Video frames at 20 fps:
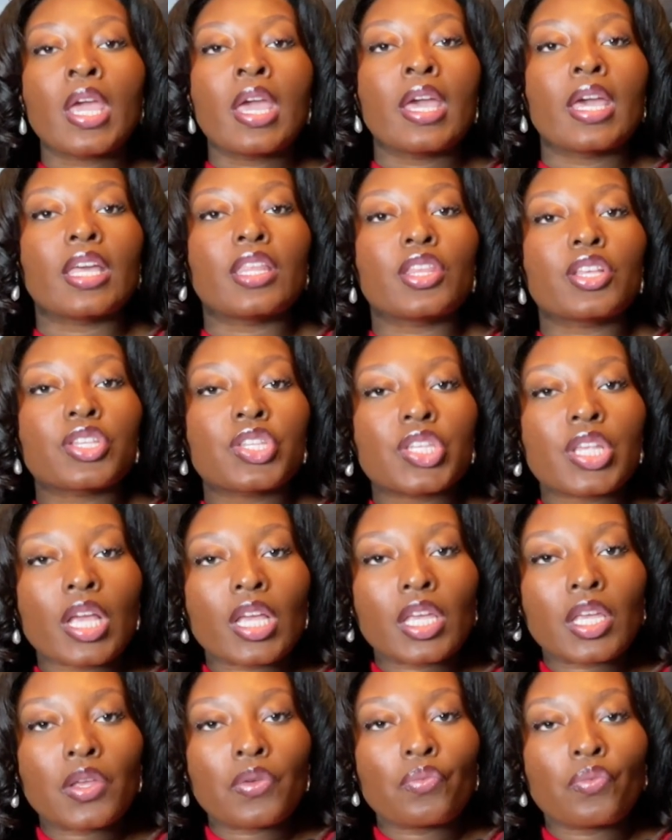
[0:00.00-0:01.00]
In the
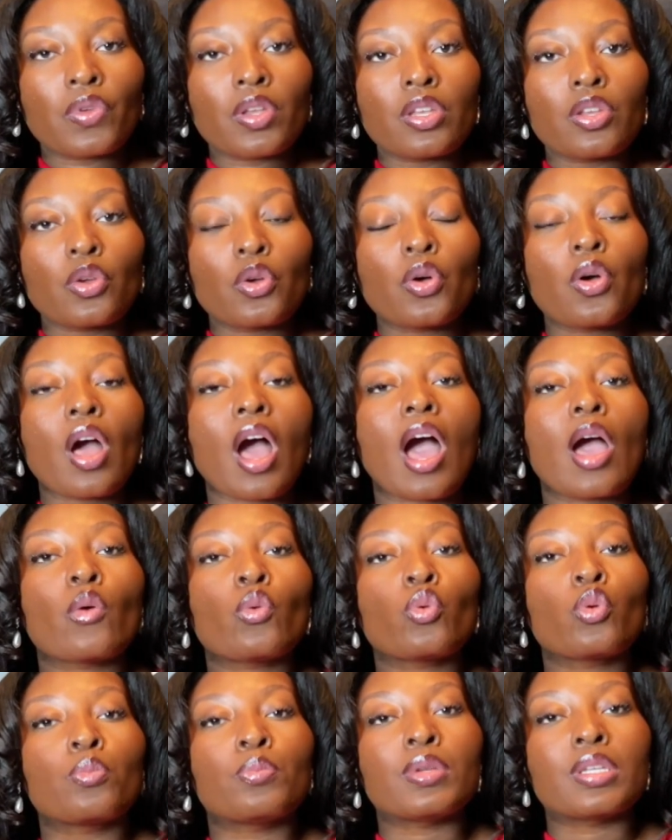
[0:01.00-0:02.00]
second video, I
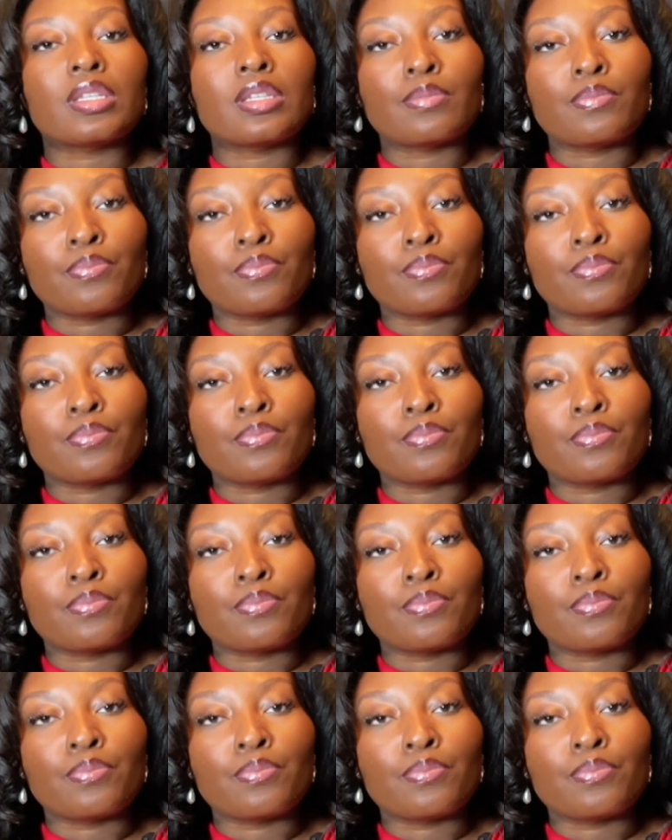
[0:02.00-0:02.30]
will be